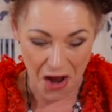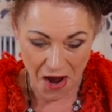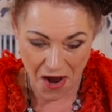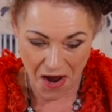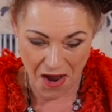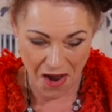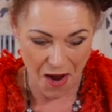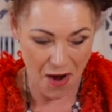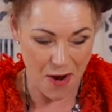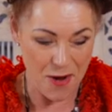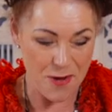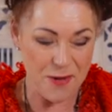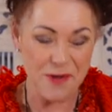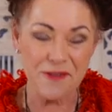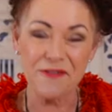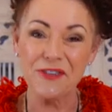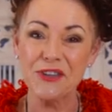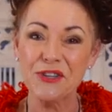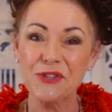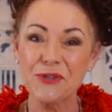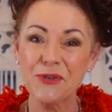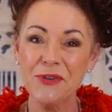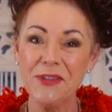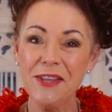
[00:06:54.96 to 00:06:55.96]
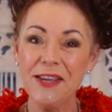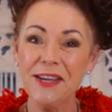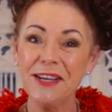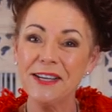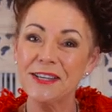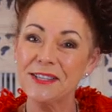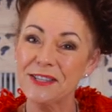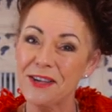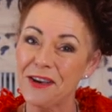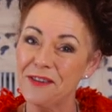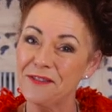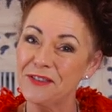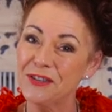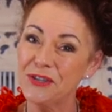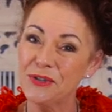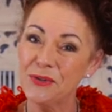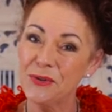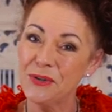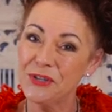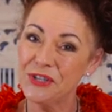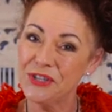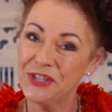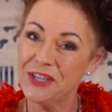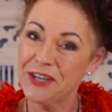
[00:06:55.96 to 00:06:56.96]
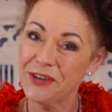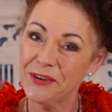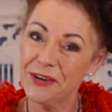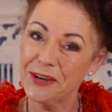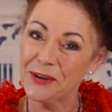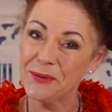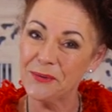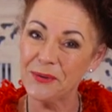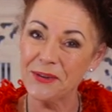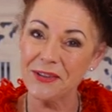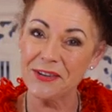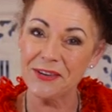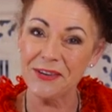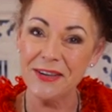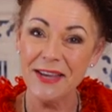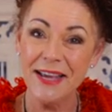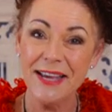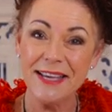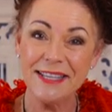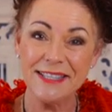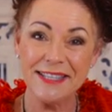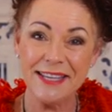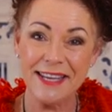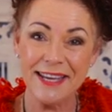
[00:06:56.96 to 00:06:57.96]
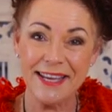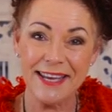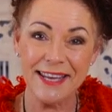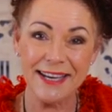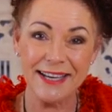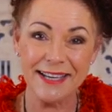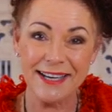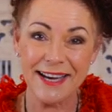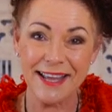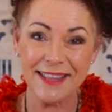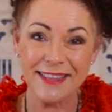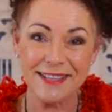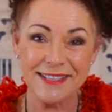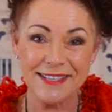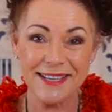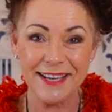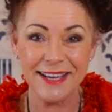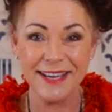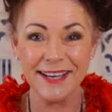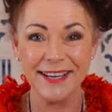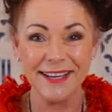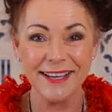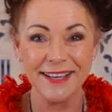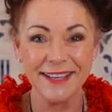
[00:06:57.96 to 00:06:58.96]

I hope you've enjoyed that because I've enjoyed sharing it with you. See you again another day.